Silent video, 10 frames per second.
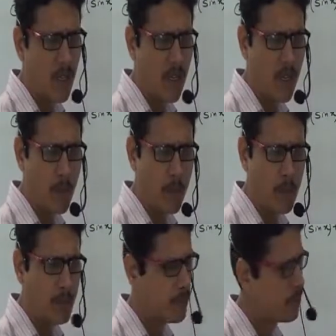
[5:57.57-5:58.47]

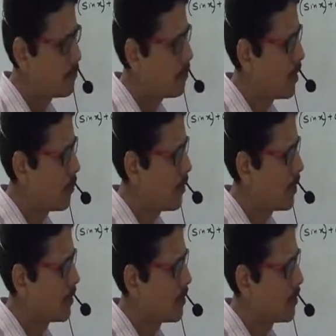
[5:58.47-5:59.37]
by
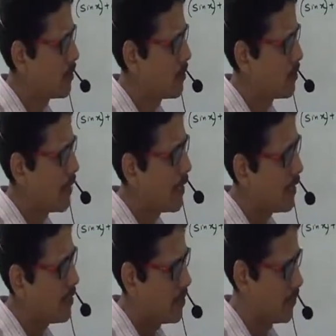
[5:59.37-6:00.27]
applying the
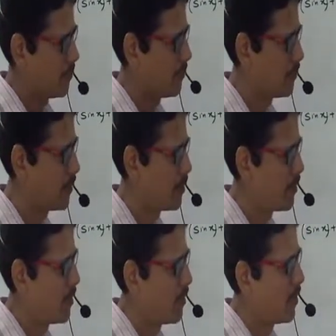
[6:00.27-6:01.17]
condition.
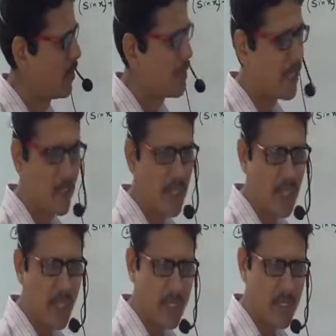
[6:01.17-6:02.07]

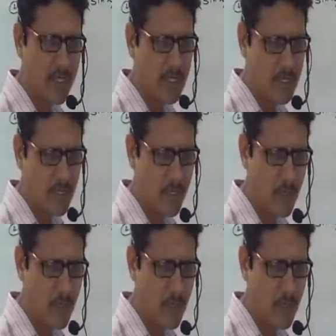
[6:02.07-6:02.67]
Given conditions